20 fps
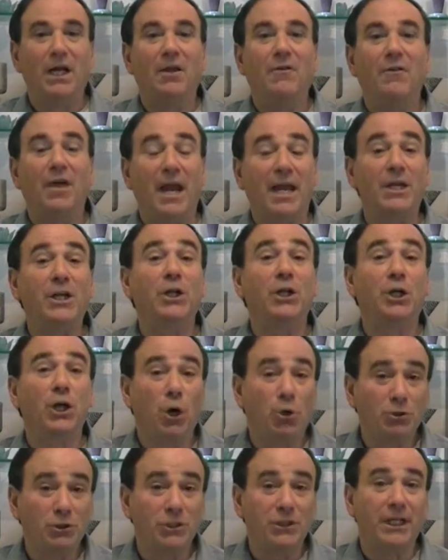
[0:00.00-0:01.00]
they
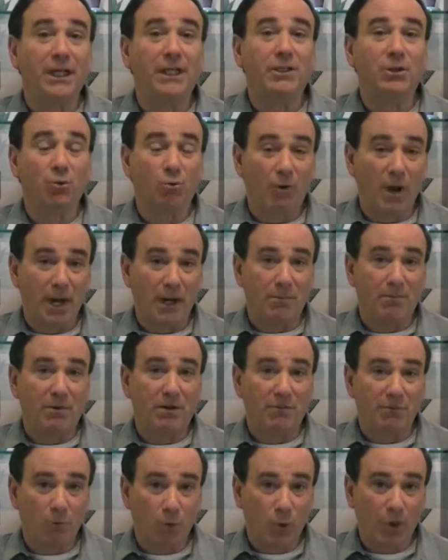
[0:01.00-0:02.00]
negotiate the rate
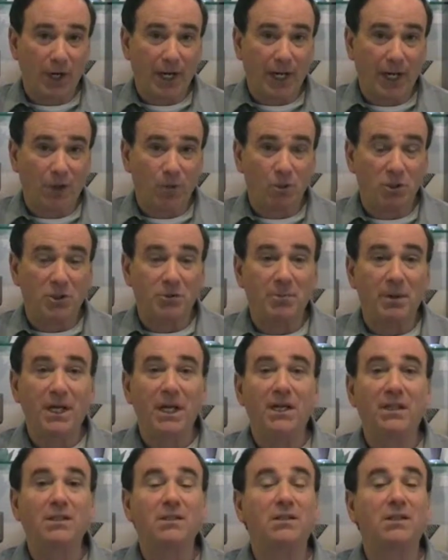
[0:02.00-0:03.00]
beforehand, which
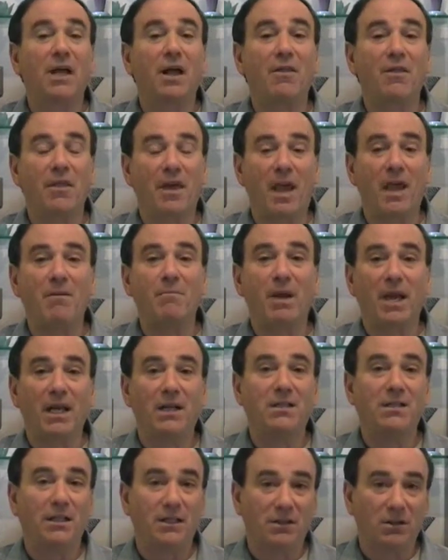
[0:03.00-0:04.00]
means they
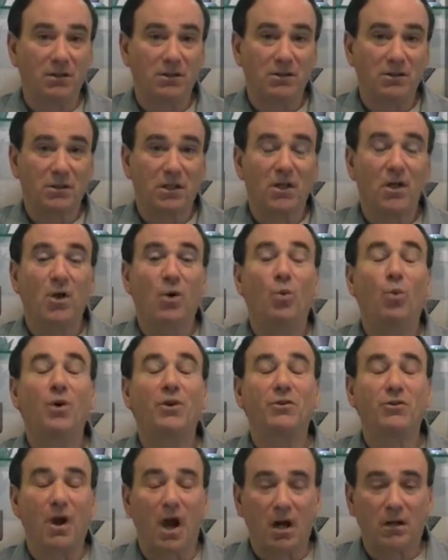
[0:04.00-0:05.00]
make deals
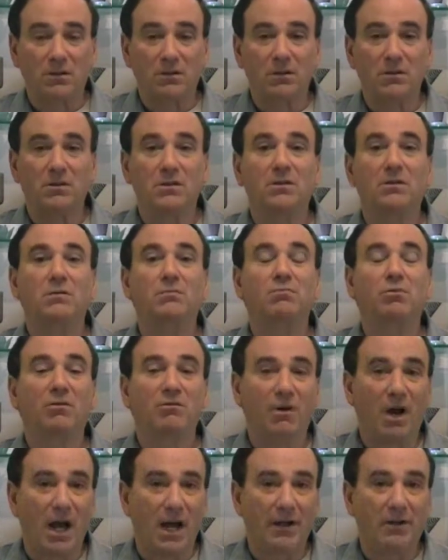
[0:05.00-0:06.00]
with doctors,
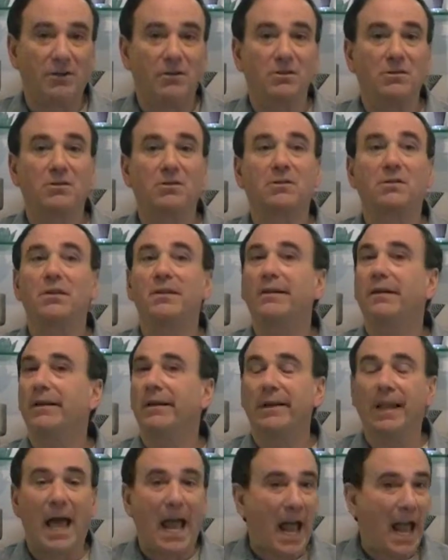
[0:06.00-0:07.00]
providers,
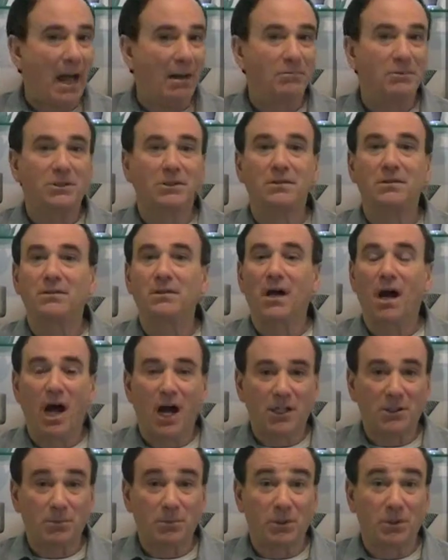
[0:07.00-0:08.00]
labs,
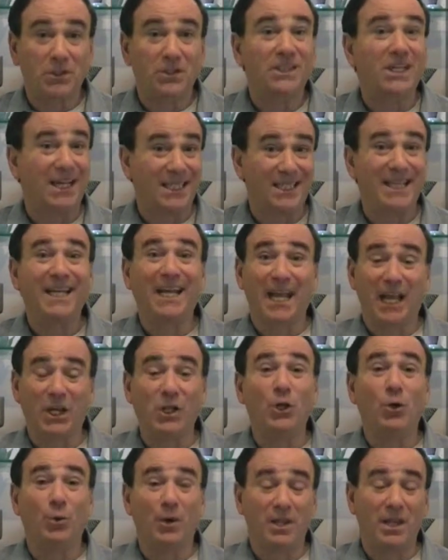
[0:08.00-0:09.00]
hospitals, to get
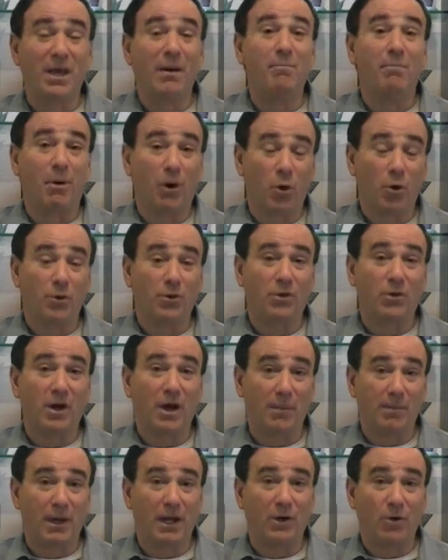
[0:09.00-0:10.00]
you and them both
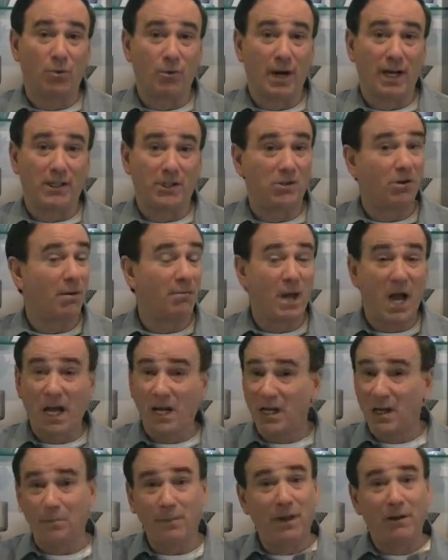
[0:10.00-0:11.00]
a better rate. So I'm not
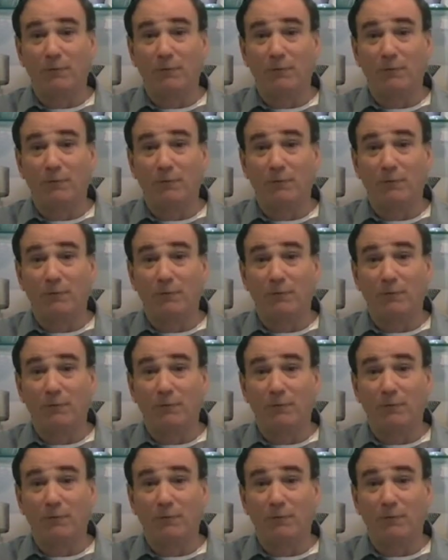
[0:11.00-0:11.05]
going to pay